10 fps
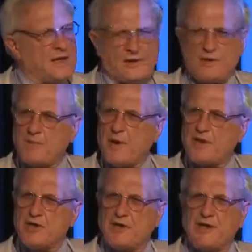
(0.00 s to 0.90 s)

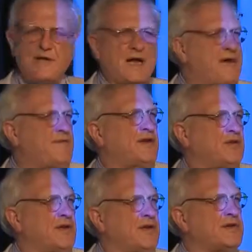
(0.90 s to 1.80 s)
dispatching a navy
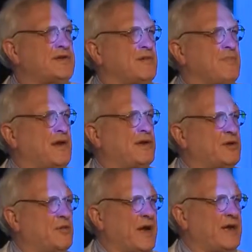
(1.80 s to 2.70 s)
to the Eastern
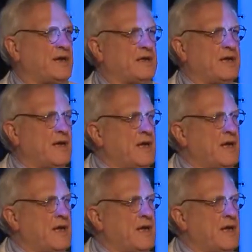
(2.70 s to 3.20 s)
Mediterranean.